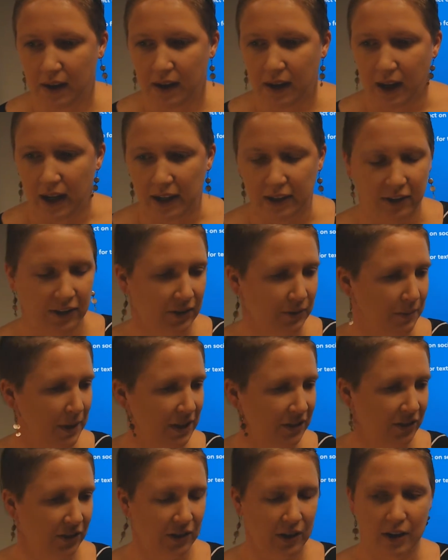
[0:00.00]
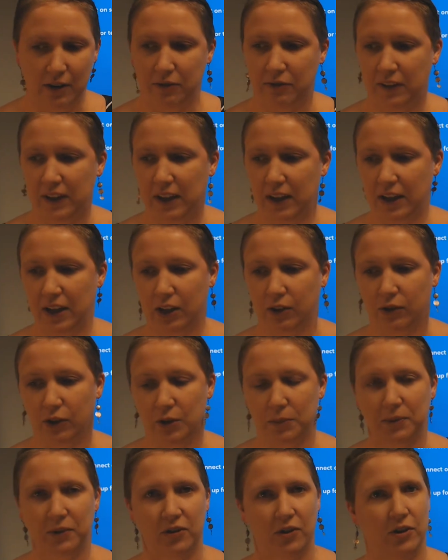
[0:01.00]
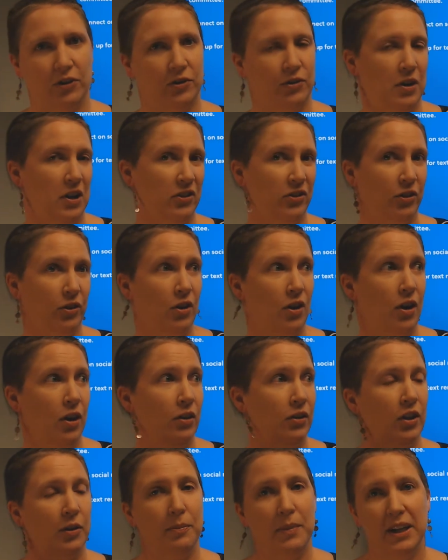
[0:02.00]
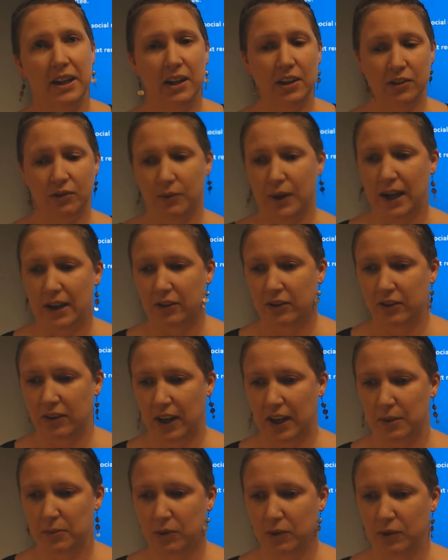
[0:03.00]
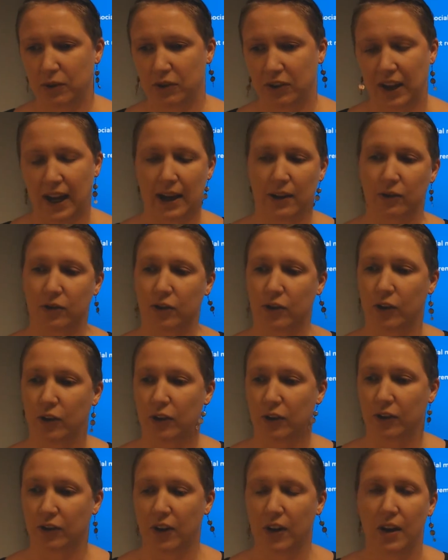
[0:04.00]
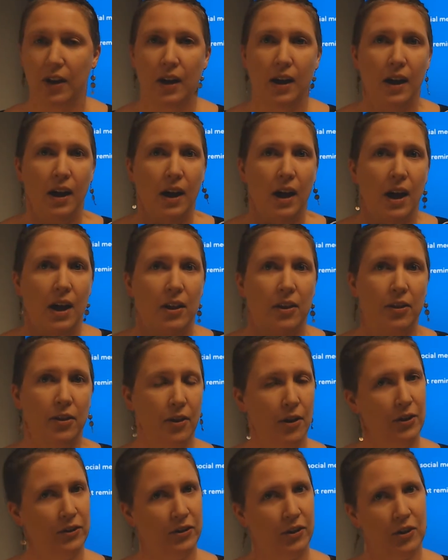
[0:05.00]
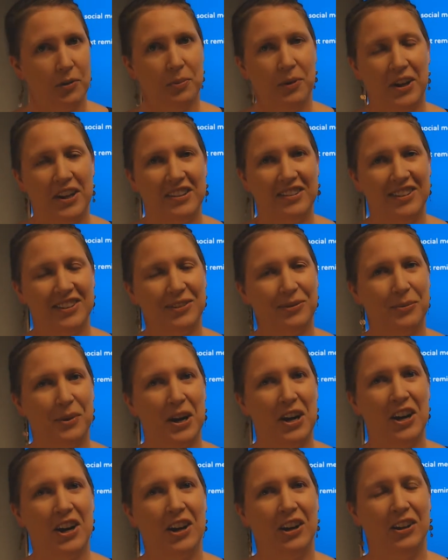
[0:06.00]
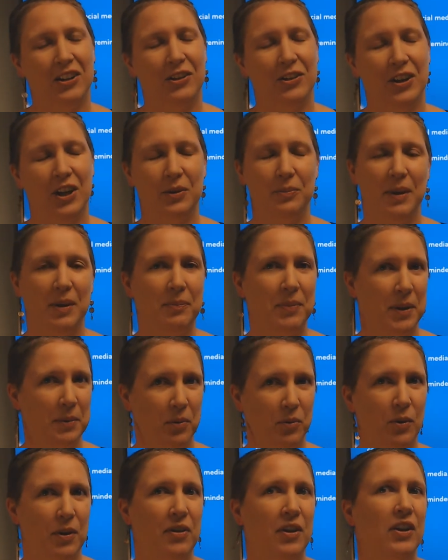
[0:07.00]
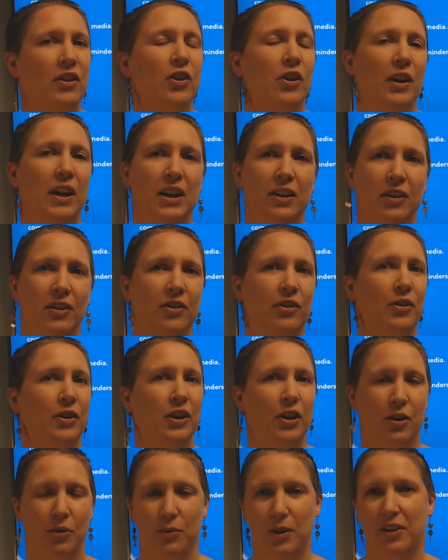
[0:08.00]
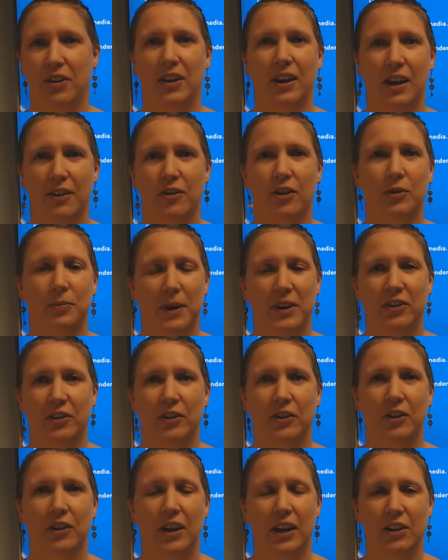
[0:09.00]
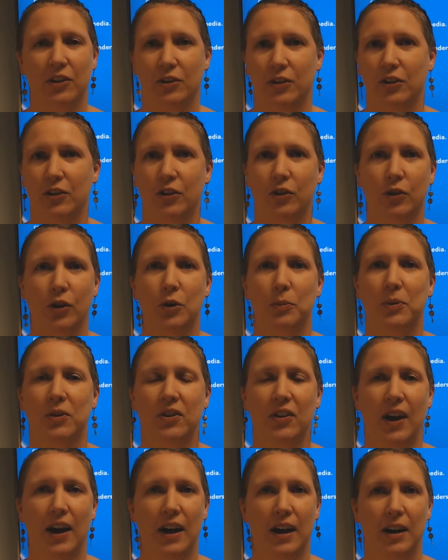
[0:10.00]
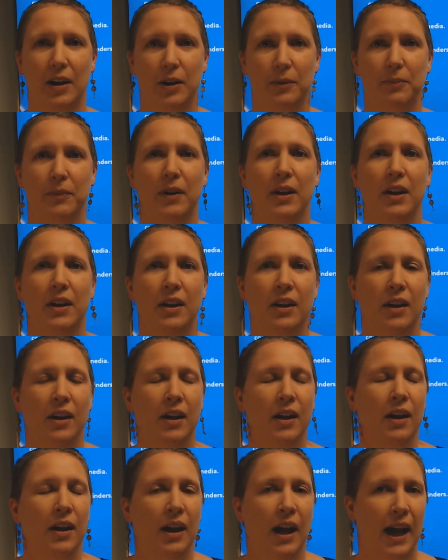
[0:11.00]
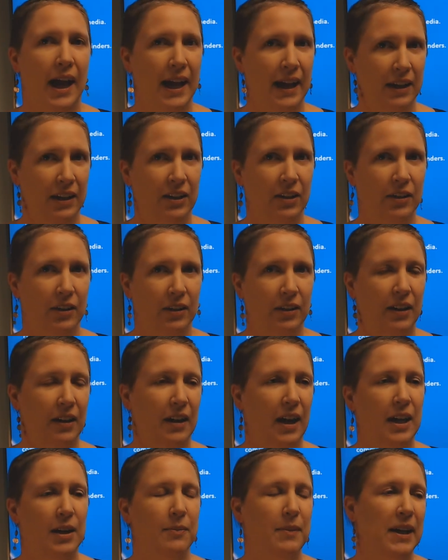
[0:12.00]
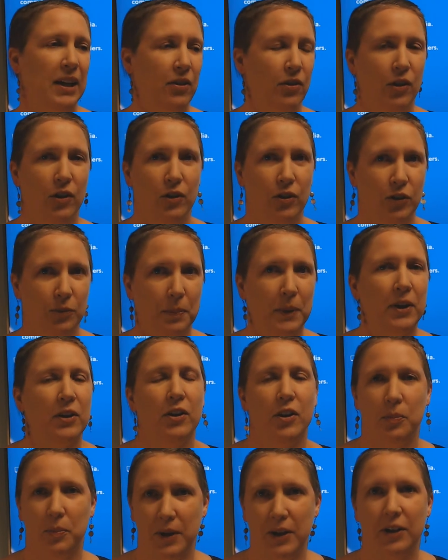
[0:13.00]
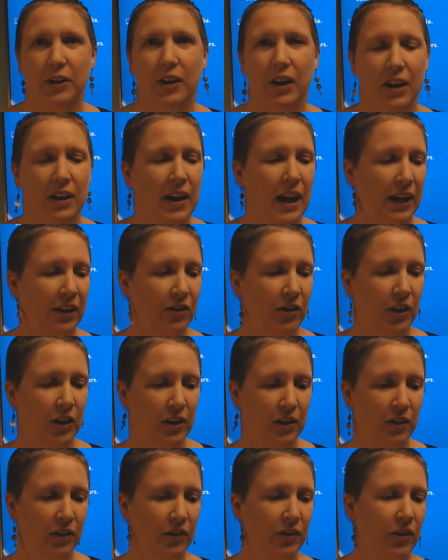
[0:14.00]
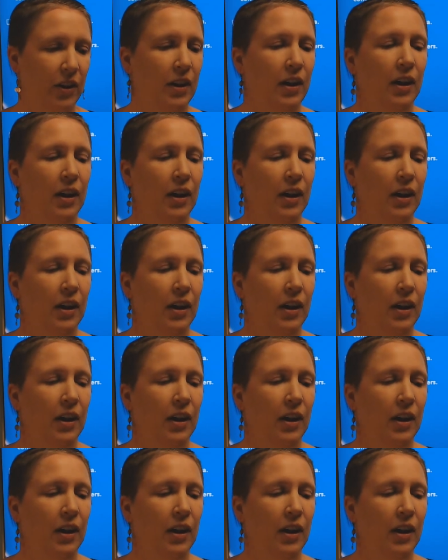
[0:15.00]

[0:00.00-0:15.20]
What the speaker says: I just mentioned our affinity groups. Those are also called committees, roundtables, councils. Those are the places where you can meet people within your industry or within other special interest groups, and kind of make those peer-to-peer connections,